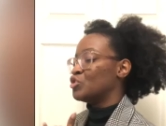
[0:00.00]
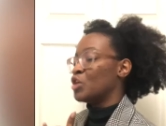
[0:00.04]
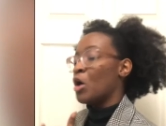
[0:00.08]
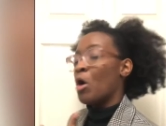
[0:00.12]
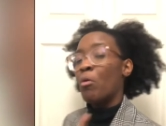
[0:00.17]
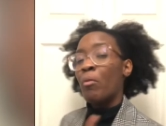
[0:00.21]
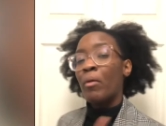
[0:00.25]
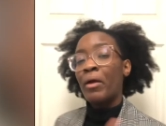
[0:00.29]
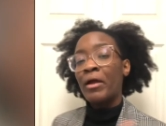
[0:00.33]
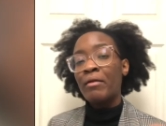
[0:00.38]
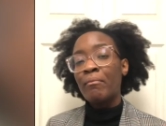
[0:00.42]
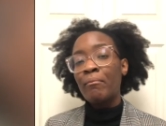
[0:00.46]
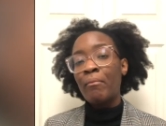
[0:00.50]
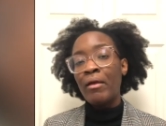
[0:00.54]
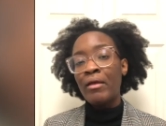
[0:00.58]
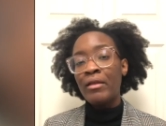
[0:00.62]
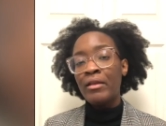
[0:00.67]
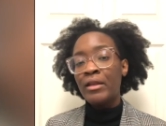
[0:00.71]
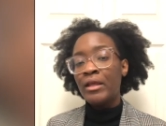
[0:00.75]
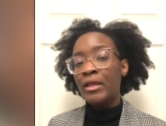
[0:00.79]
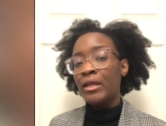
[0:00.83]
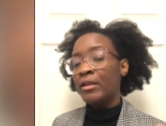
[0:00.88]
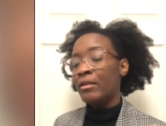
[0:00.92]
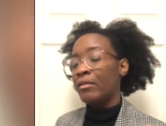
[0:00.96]
Don't
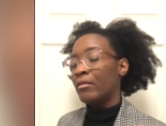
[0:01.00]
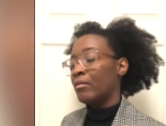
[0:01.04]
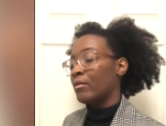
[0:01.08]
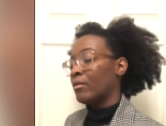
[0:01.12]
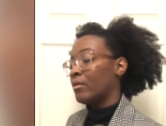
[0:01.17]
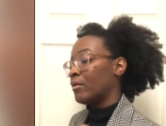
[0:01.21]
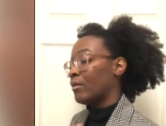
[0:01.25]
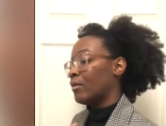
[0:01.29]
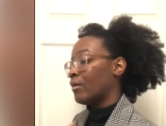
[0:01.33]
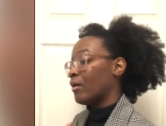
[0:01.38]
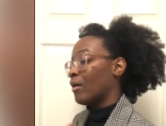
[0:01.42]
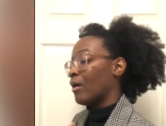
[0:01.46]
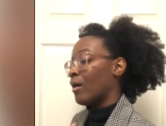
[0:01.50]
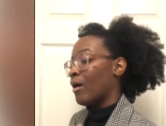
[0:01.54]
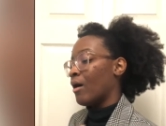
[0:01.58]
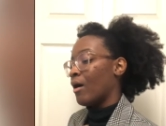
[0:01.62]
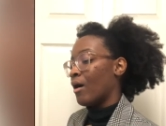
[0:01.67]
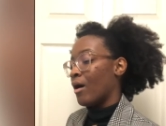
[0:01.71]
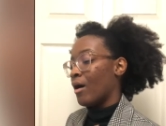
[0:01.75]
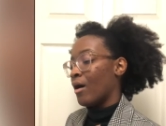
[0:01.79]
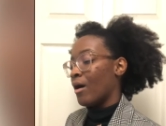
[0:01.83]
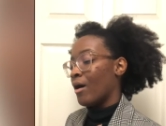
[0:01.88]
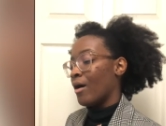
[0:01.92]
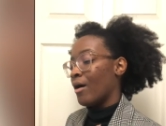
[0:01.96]
recommend it.
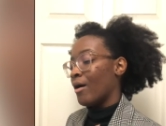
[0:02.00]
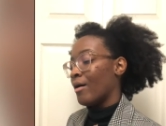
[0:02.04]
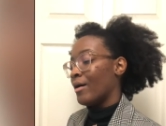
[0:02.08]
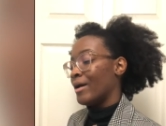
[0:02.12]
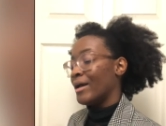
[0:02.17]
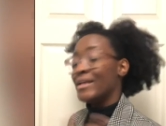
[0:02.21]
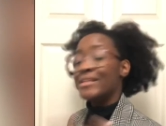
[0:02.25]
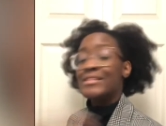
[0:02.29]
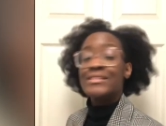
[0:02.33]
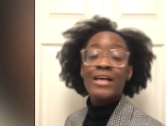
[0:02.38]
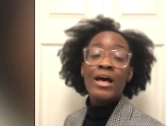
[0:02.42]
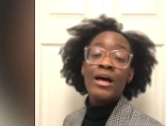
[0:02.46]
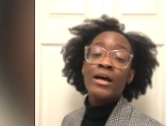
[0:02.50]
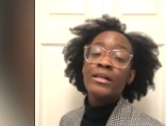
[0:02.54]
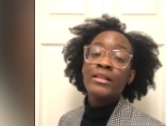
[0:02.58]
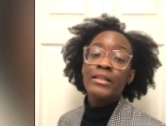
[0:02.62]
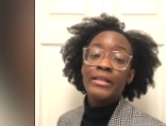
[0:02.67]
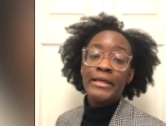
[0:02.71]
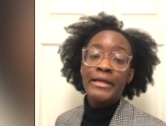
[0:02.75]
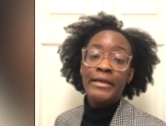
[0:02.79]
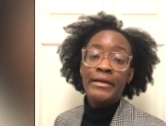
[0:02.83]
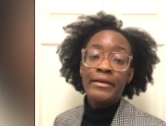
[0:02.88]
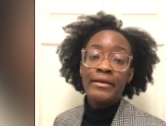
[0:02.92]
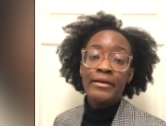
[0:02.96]
It's
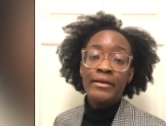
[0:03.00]
ugly.